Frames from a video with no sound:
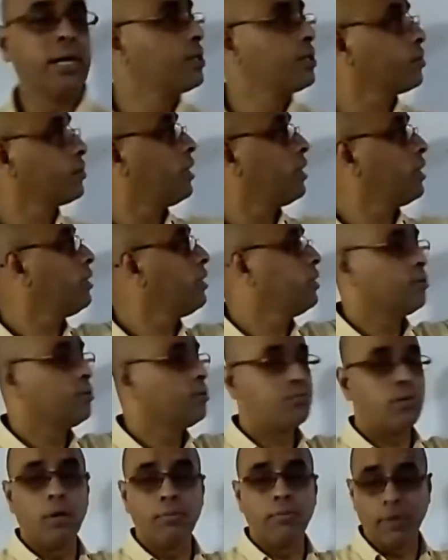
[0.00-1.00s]
to the
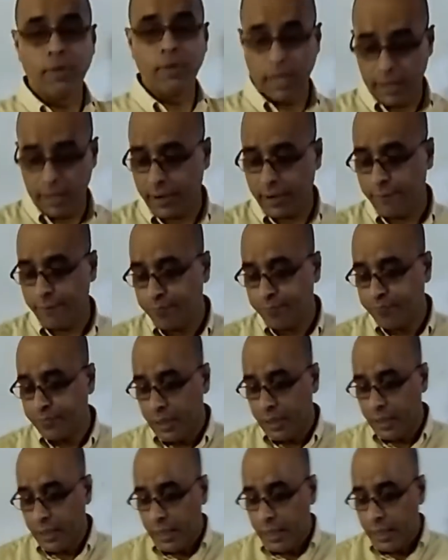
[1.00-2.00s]
formula here.
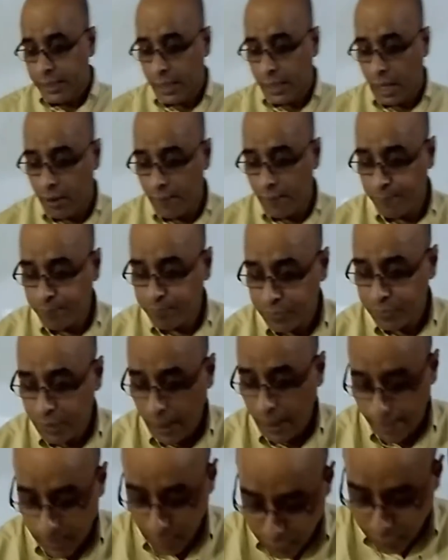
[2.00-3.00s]
Now,
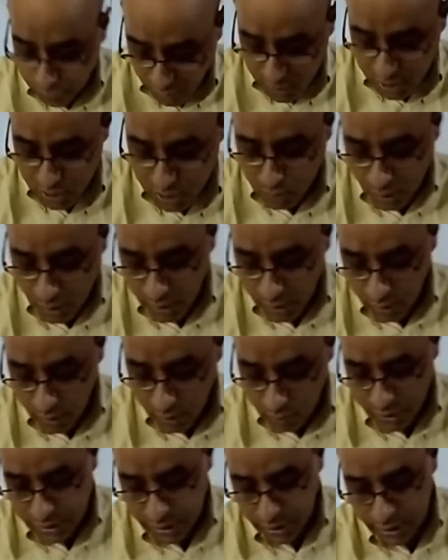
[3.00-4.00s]
the first one
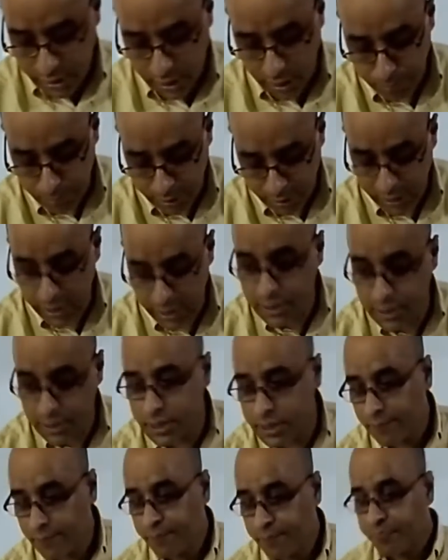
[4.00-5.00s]
we take up
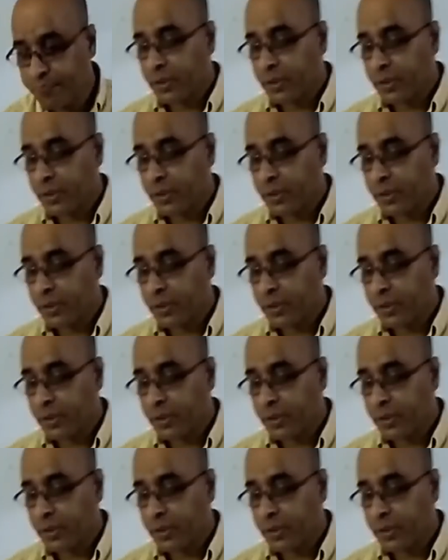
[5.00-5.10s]
is